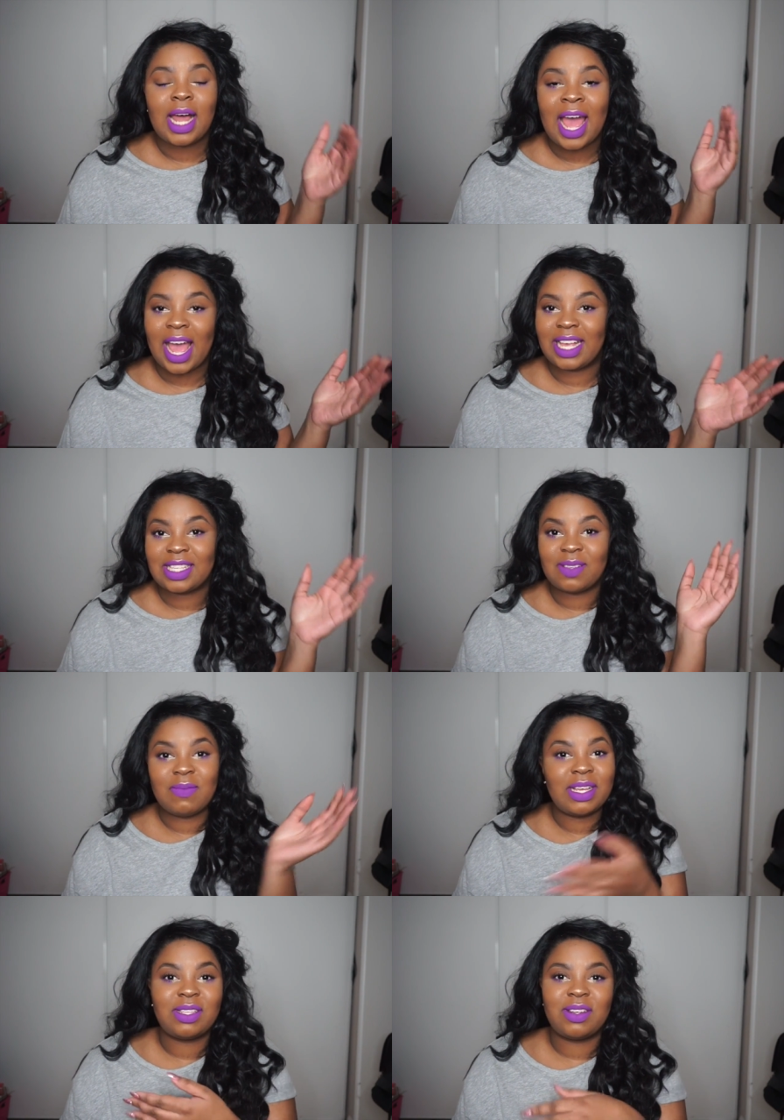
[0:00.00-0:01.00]
last
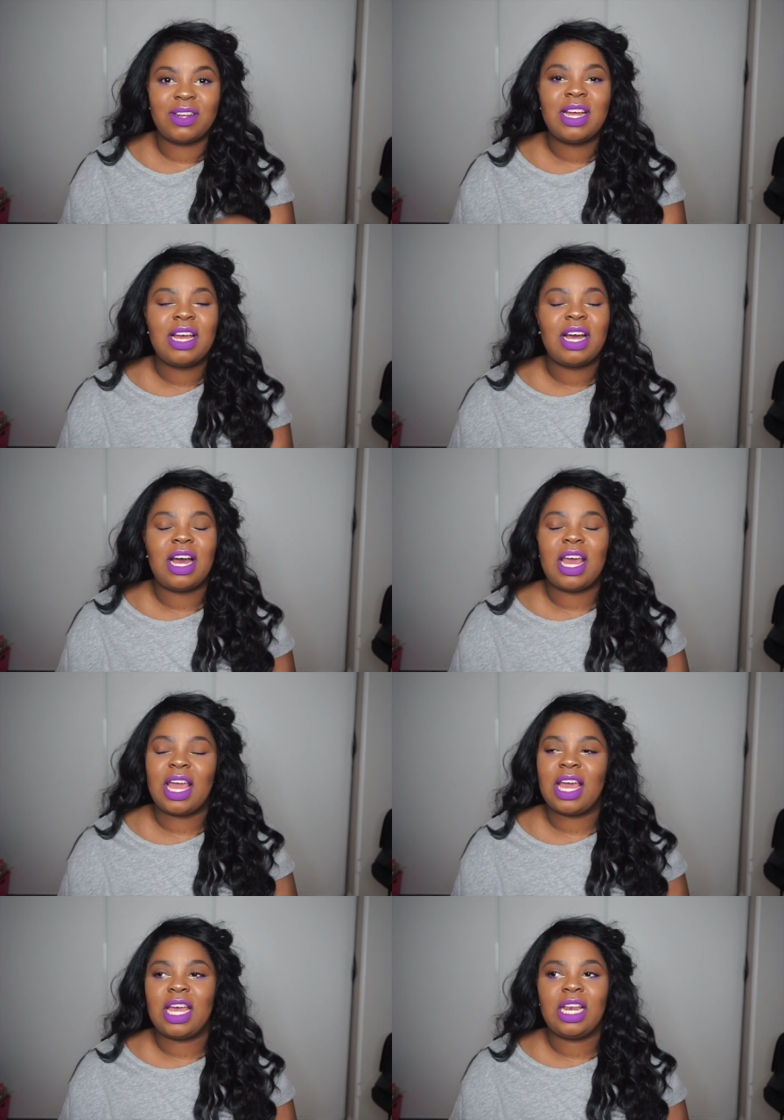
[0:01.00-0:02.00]
semester
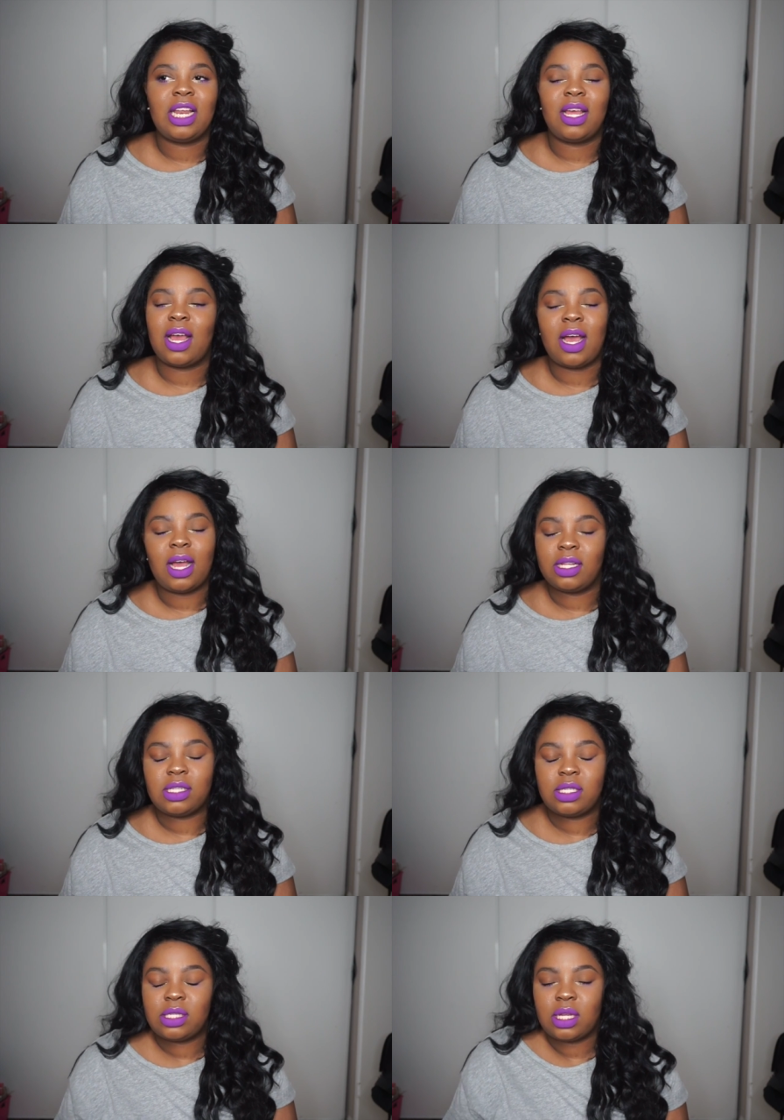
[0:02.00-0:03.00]
and I
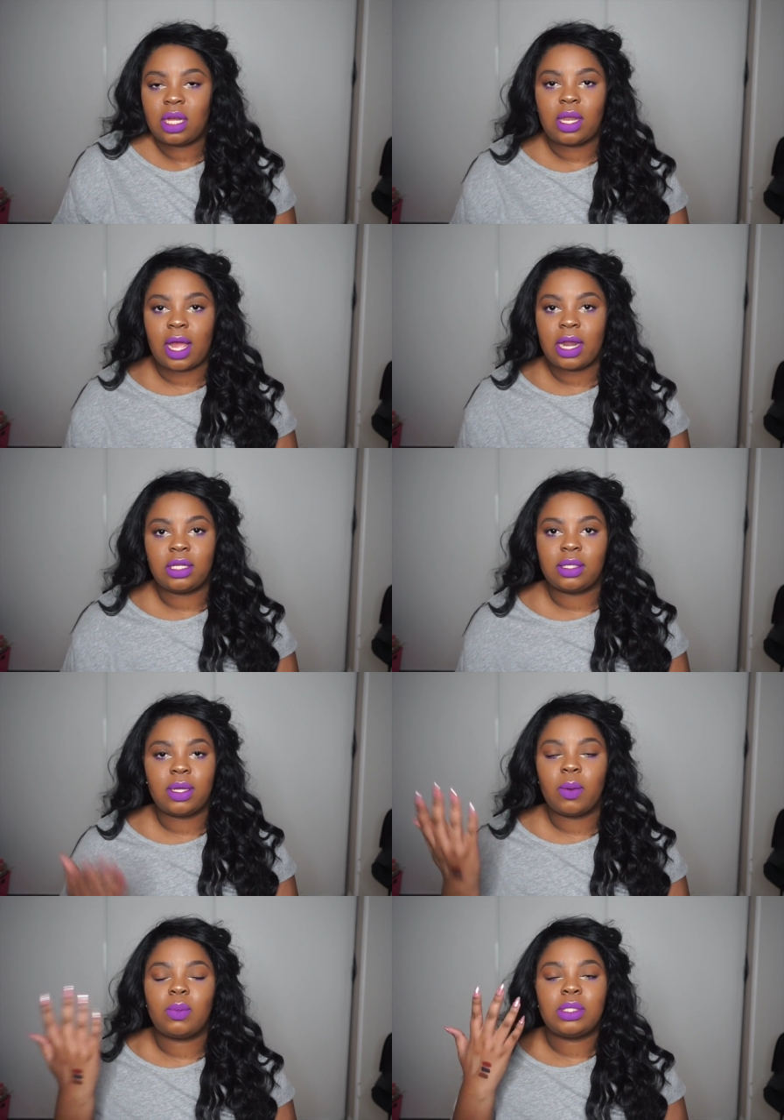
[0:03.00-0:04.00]
just suck. Like I
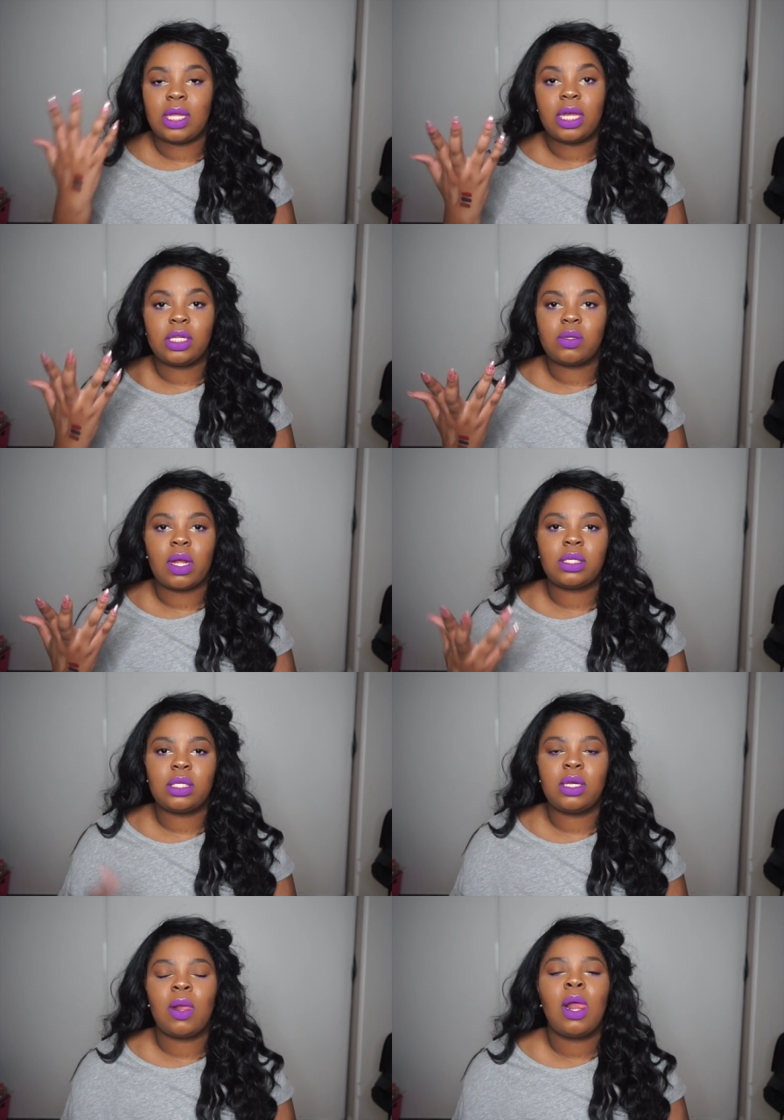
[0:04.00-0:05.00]
just, I was not
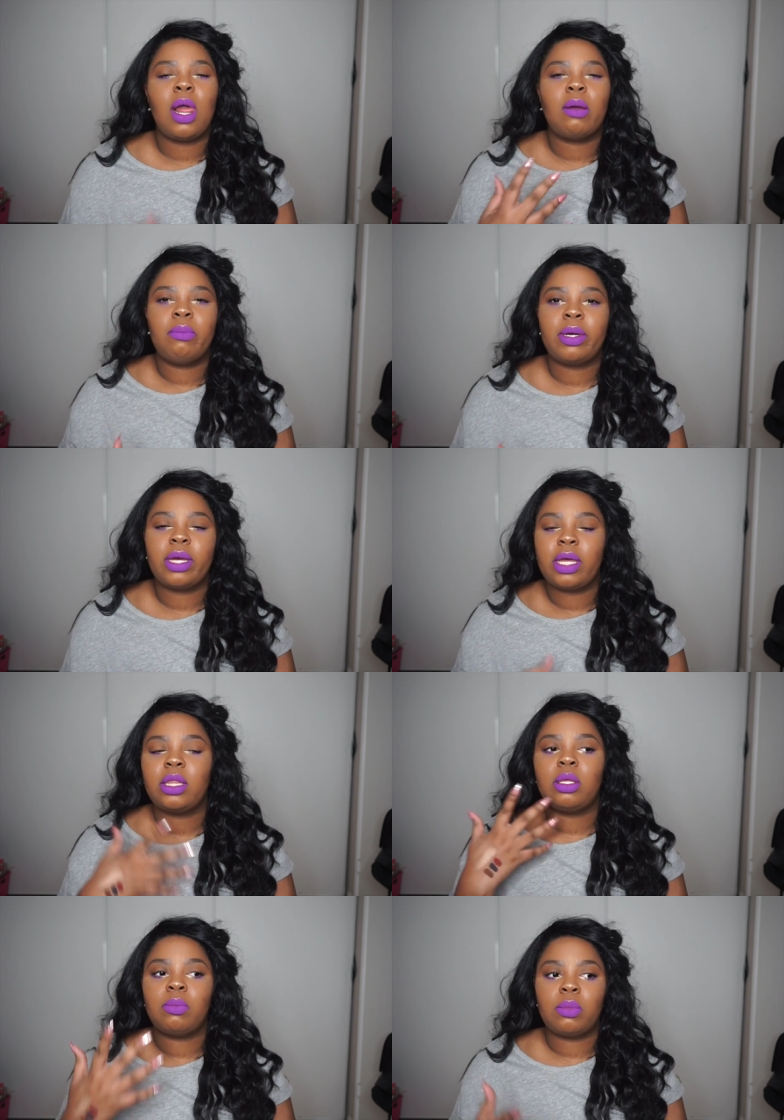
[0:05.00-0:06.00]
interested.
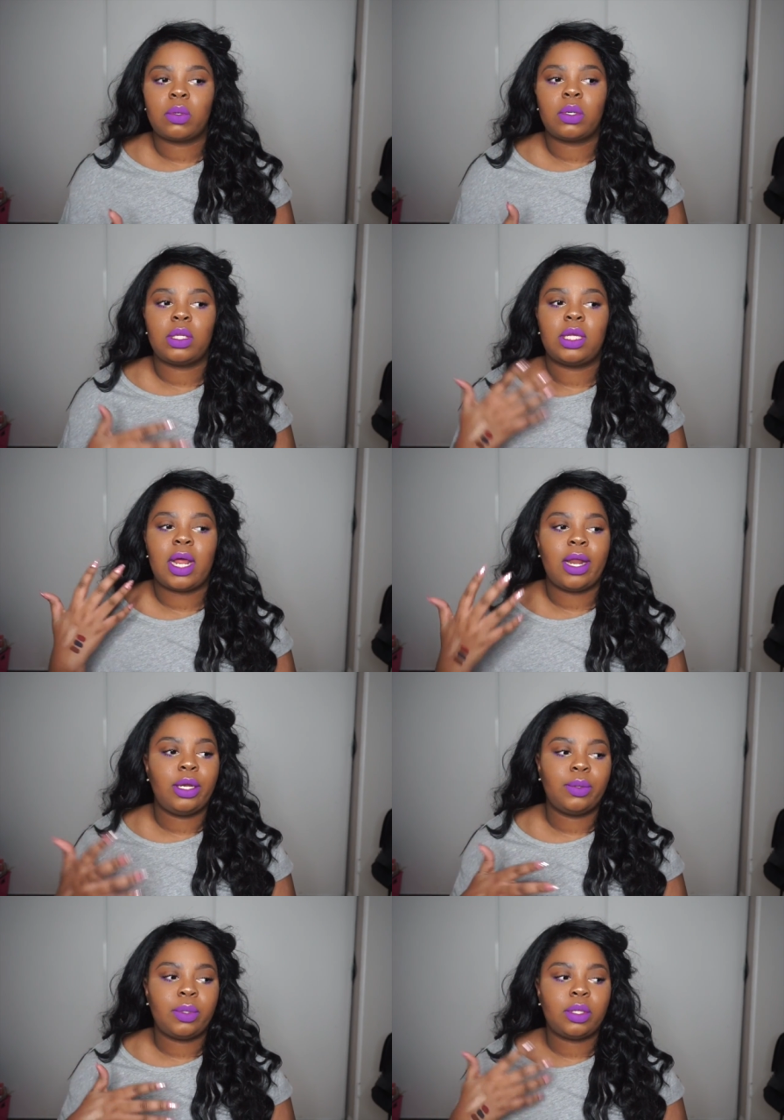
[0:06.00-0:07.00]
But the more that I
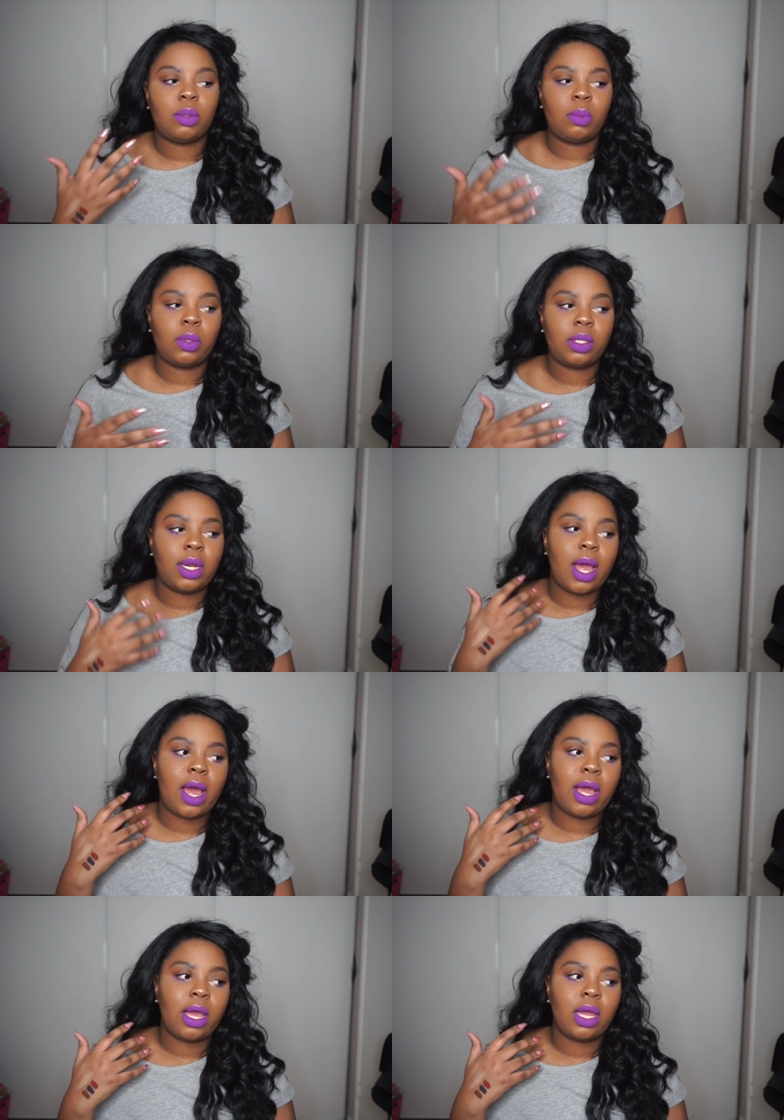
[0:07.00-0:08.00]
do it, the more that
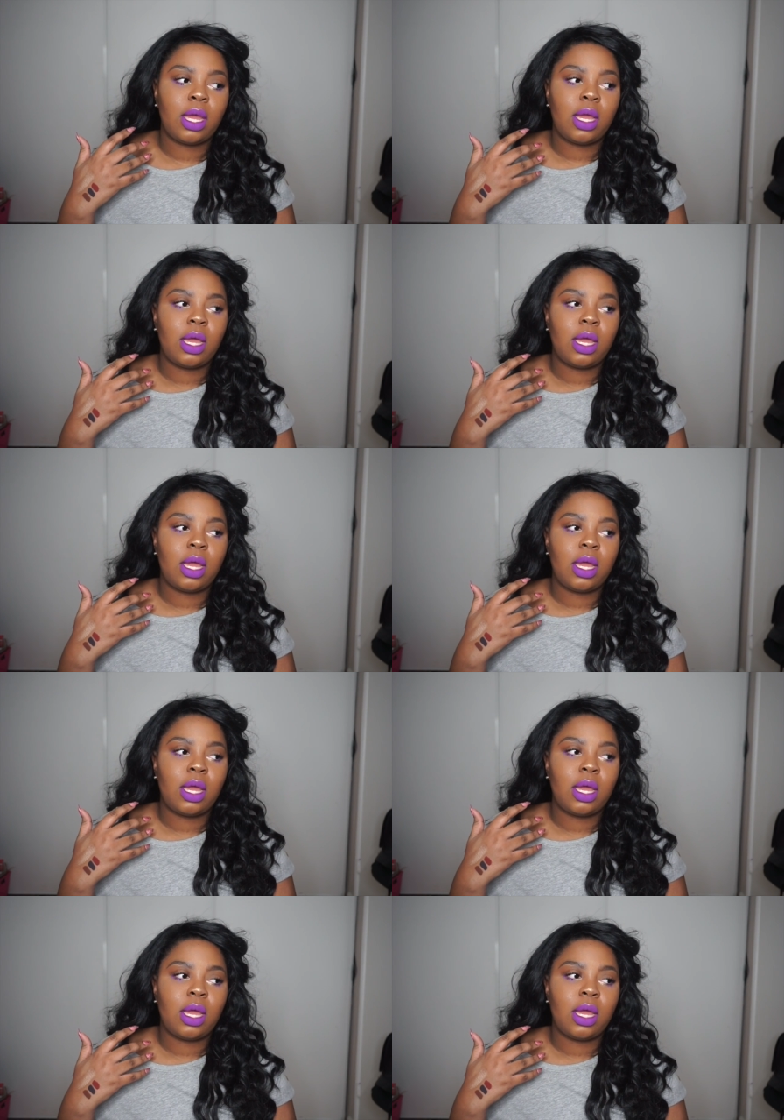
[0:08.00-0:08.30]
I